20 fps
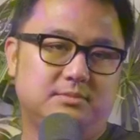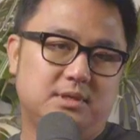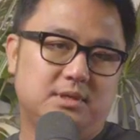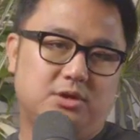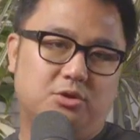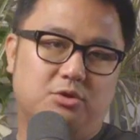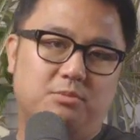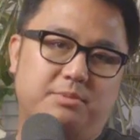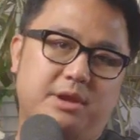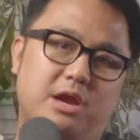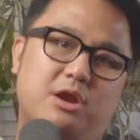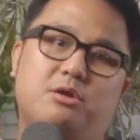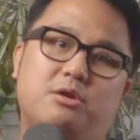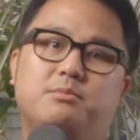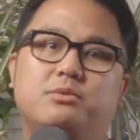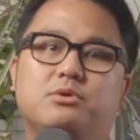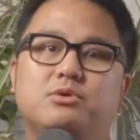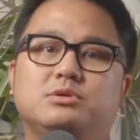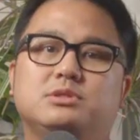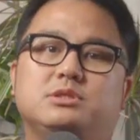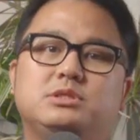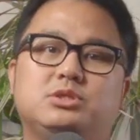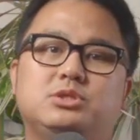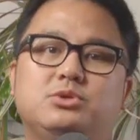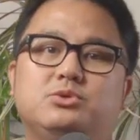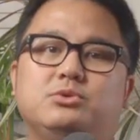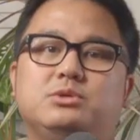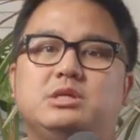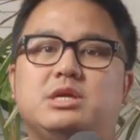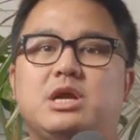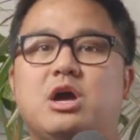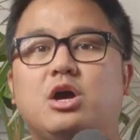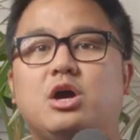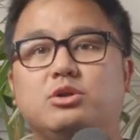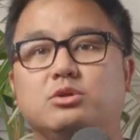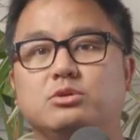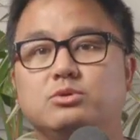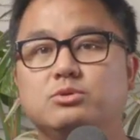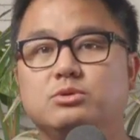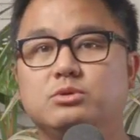comparable to the
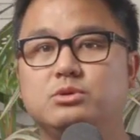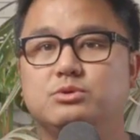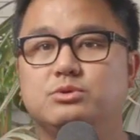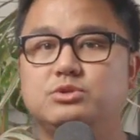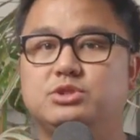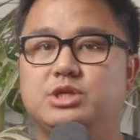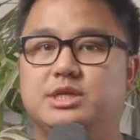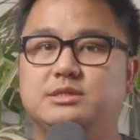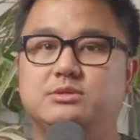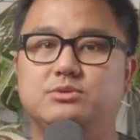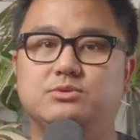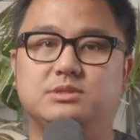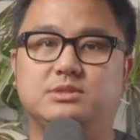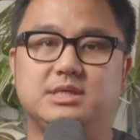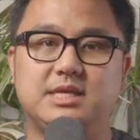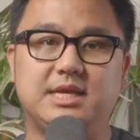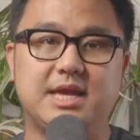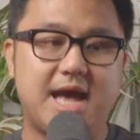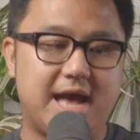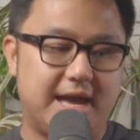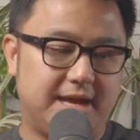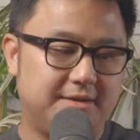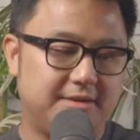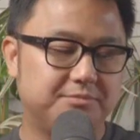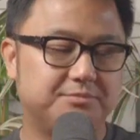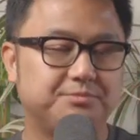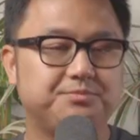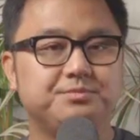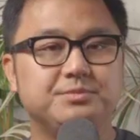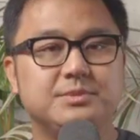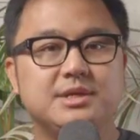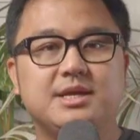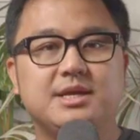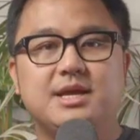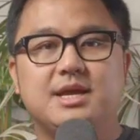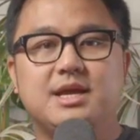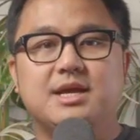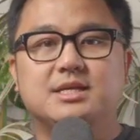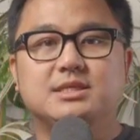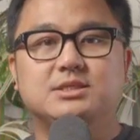Honolulu J2 Ti.
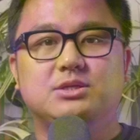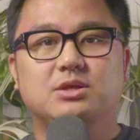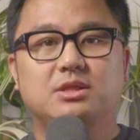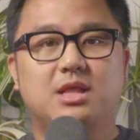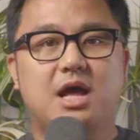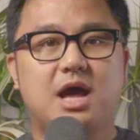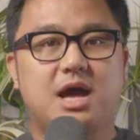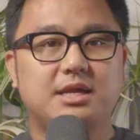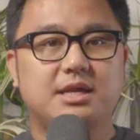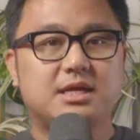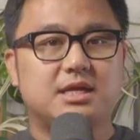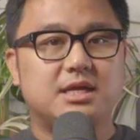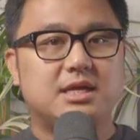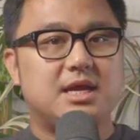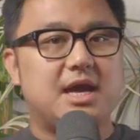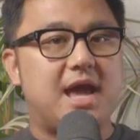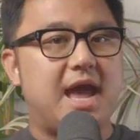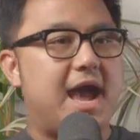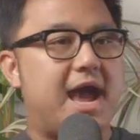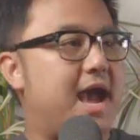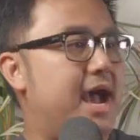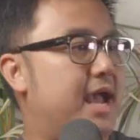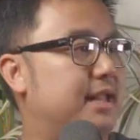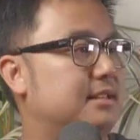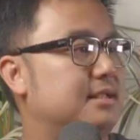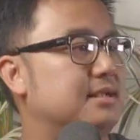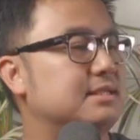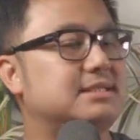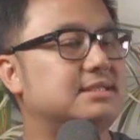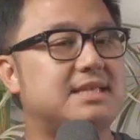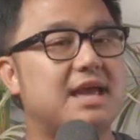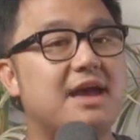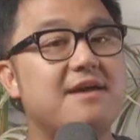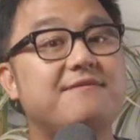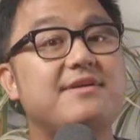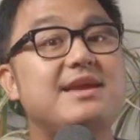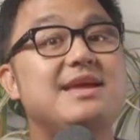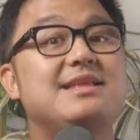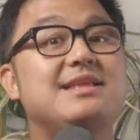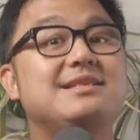Solana at
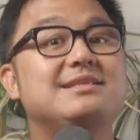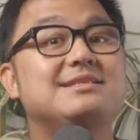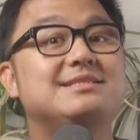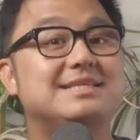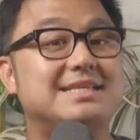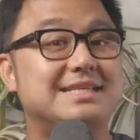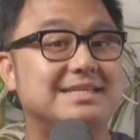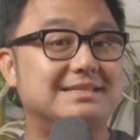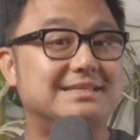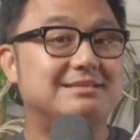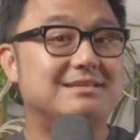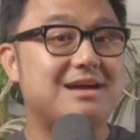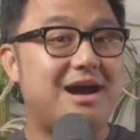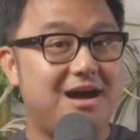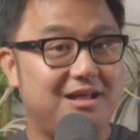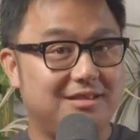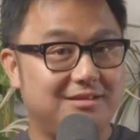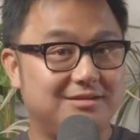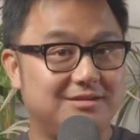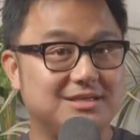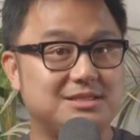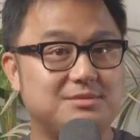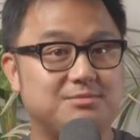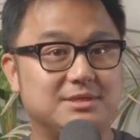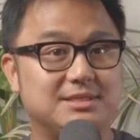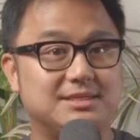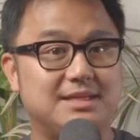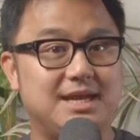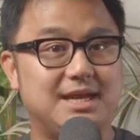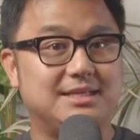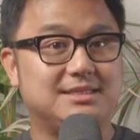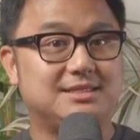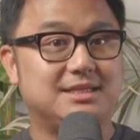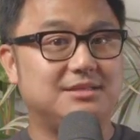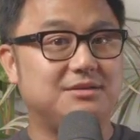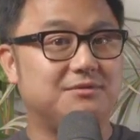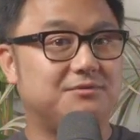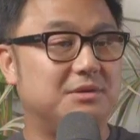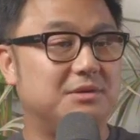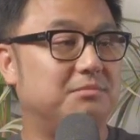$70 presents a
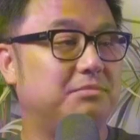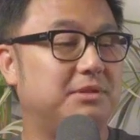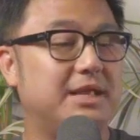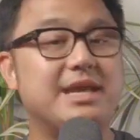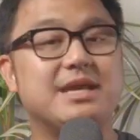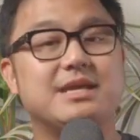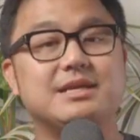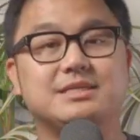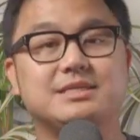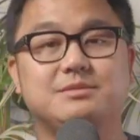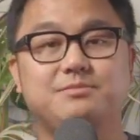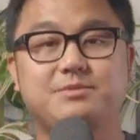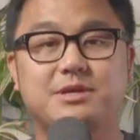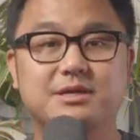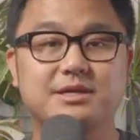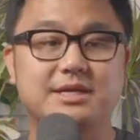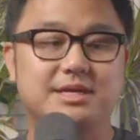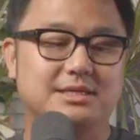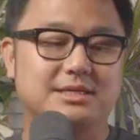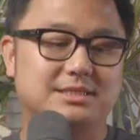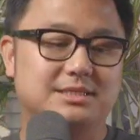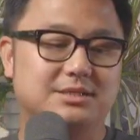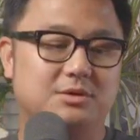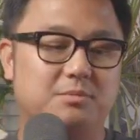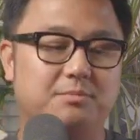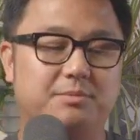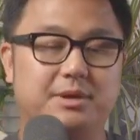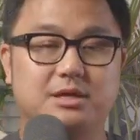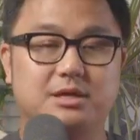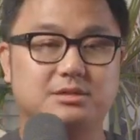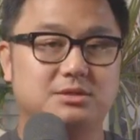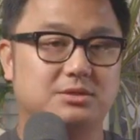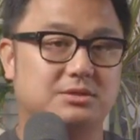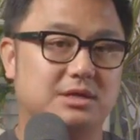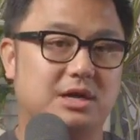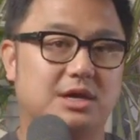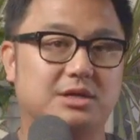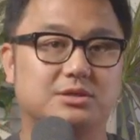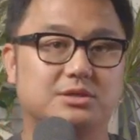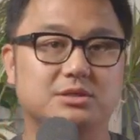different playing experience compared to
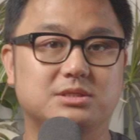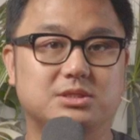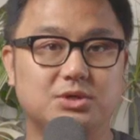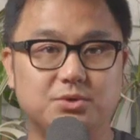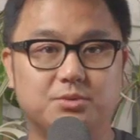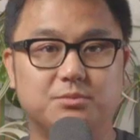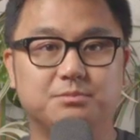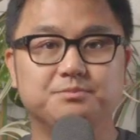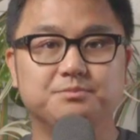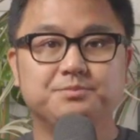the other two.